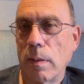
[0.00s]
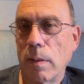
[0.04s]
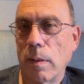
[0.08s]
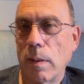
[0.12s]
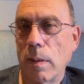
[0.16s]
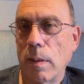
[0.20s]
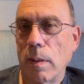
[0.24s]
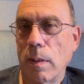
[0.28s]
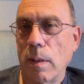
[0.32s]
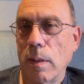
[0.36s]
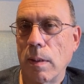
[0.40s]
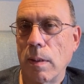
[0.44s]

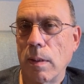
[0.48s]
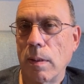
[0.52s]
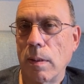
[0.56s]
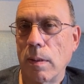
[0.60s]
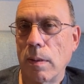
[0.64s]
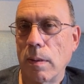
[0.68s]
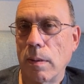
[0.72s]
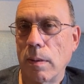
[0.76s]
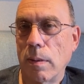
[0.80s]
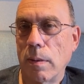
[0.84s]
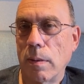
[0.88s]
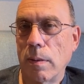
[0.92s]

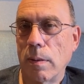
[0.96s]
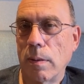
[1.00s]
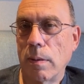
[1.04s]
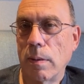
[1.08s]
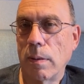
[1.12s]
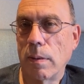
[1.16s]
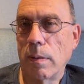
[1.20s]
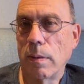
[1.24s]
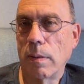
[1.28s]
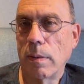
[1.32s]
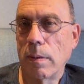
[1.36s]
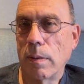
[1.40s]

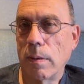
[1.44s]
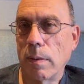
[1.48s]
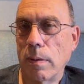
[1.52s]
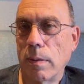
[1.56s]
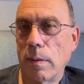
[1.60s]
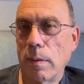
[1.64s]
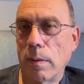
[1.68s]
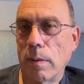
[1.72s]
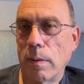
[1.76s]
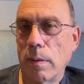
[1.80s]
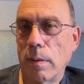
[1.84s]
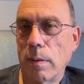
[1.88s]

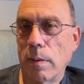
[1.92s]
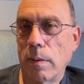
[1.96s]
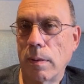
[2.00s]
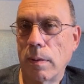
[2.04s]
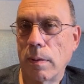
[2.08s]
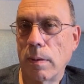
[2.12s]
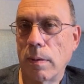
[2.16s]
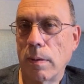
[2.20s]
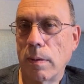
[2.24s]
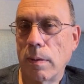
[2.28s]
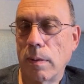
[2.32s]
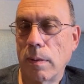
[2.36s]

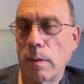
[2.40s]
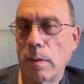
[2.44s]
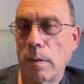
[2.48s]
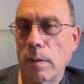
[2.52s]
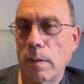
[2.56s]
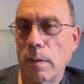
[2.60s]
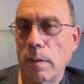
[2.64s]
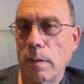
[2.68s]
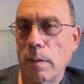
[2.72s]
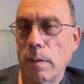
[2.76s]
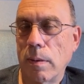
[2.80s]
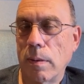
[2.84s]

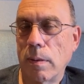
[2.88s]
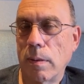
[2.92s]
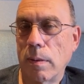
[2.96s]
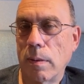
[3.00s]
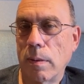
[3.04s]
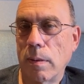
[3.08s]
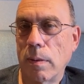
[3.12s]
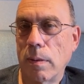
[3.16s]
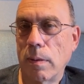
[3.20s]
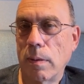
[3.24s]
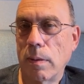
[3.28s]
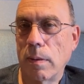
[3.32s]

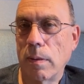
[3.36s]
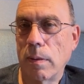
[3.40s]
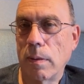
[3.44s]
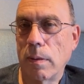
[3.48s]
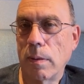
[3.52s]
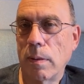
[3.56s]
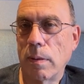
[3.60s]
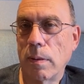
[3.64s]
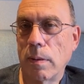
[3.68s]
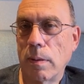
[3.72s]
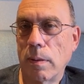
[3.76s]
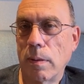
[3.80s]

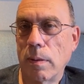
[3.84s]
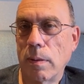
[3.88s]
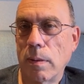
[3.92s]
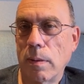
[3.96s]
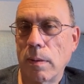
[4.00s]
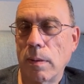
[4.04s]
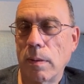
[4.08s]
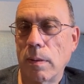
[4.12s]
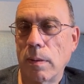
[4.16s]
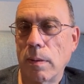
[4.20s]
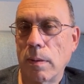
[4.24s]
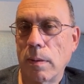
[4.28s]

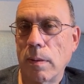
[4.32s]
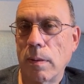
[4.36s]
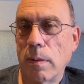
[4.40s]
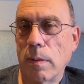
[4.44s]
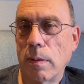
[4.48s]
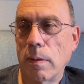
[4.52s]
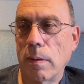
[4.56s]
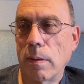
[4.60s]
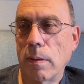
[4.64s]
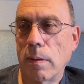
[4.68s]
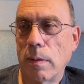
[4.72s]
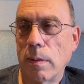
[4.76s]

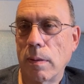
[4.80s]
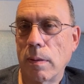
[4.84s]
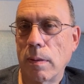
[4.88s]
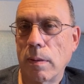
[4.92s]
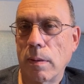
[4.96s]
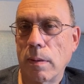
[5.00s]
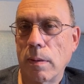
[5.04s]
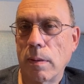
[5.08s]
The person shown says nothing.